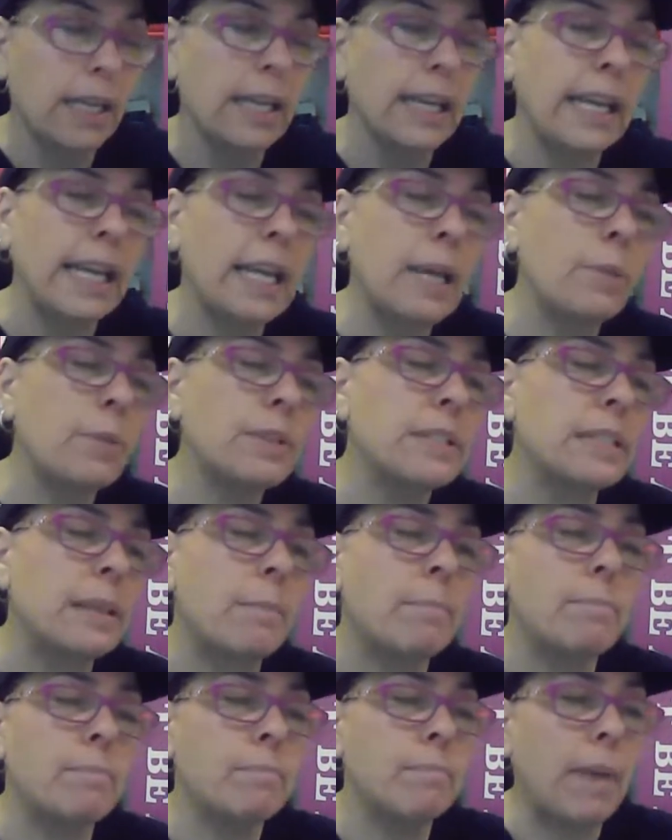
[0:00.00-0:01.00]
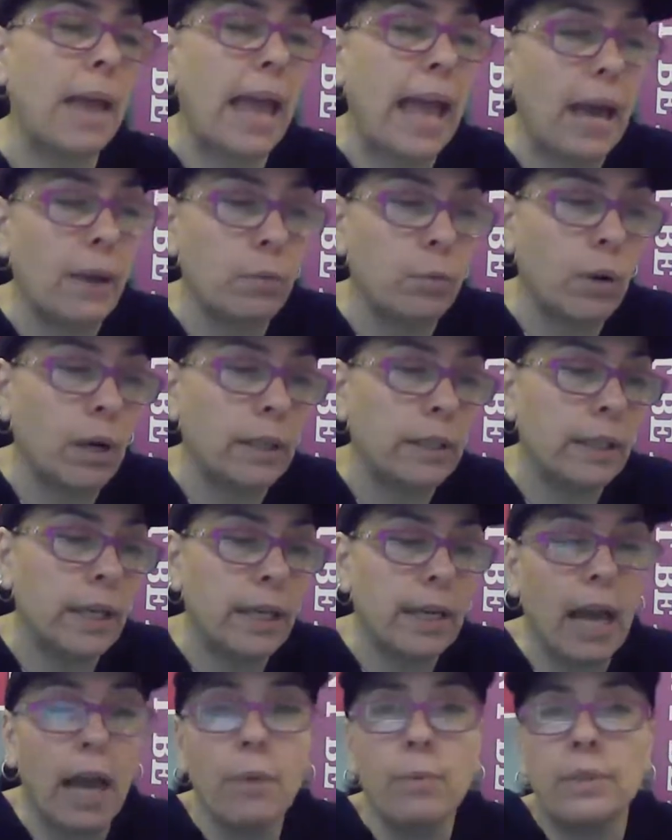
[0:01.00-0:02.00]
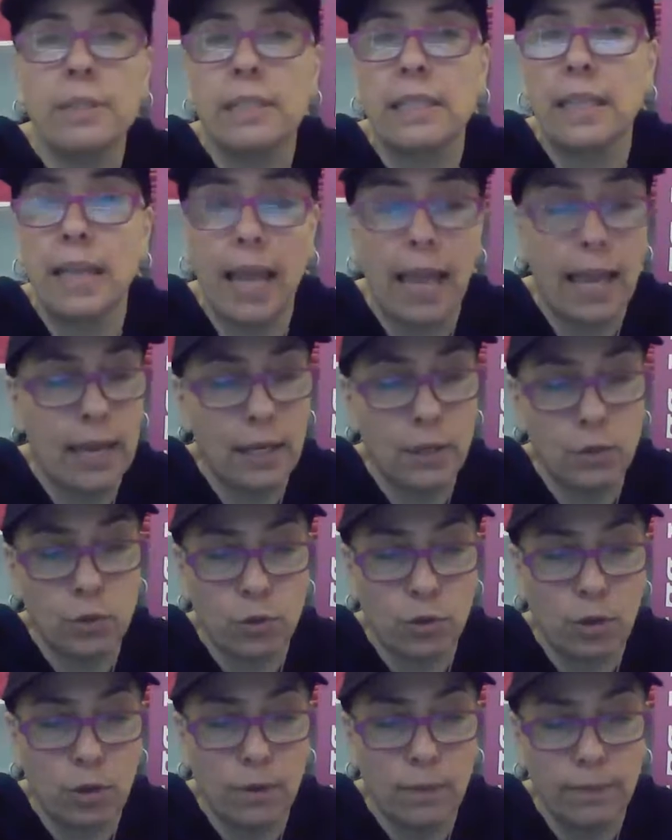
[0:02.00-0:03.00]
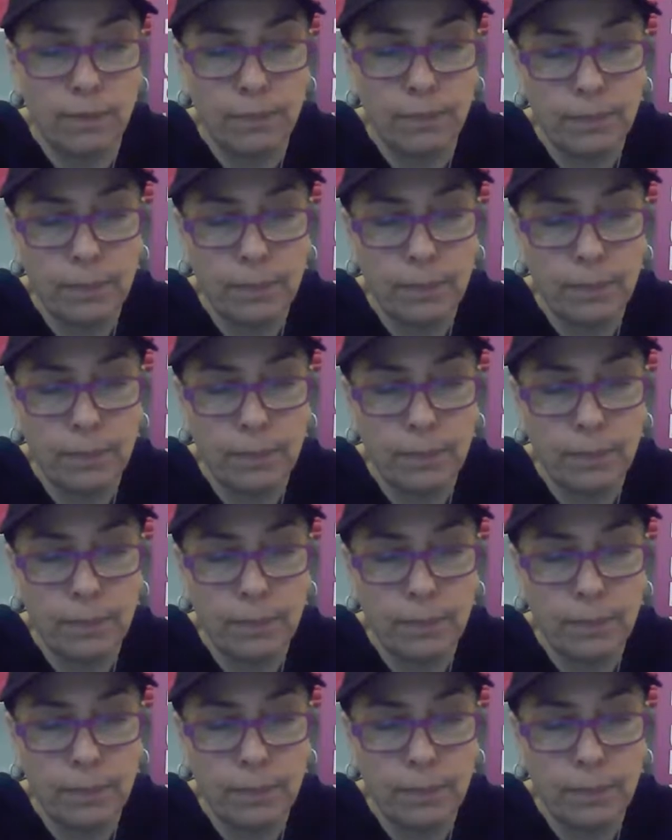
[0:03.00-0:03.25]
He was the bad one, and I was the angel.